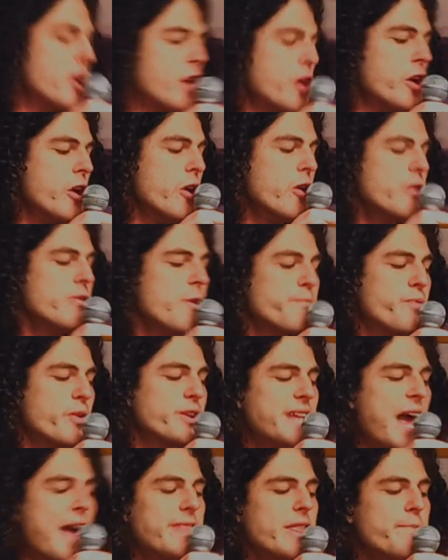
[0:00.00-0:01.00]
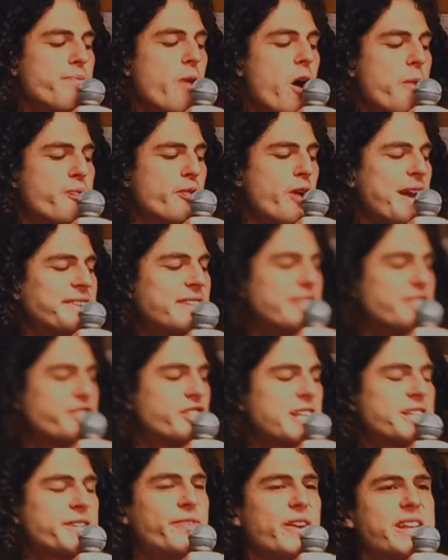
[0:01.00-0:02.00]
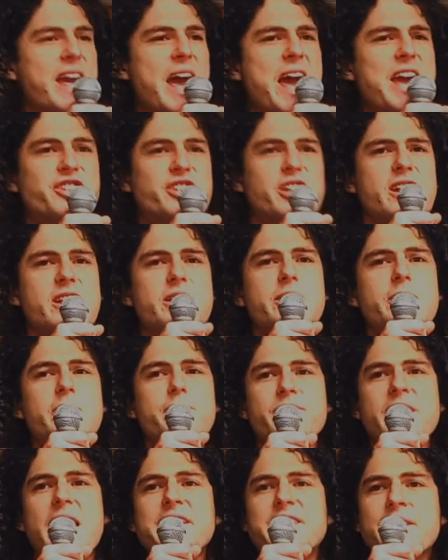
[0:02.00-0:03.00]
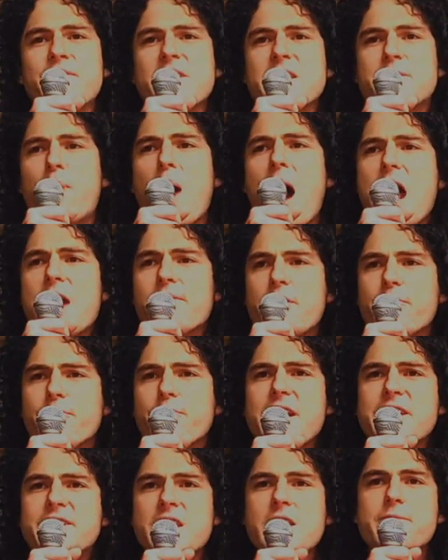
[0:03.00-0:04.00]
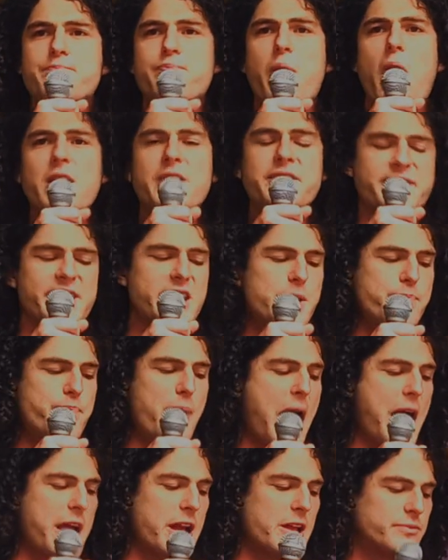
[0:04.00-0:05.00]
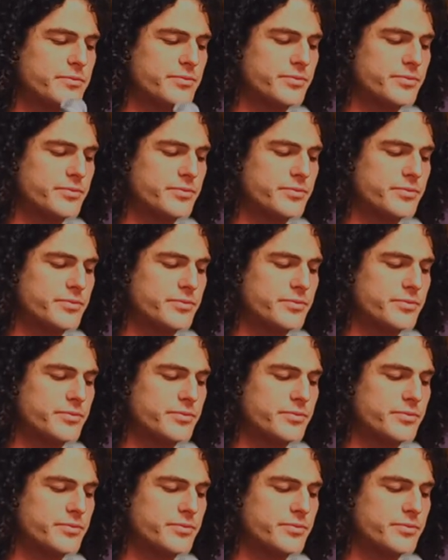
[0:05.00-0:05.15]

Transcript: who present the oppressor's justification as if it's part of a reasoned policy debate.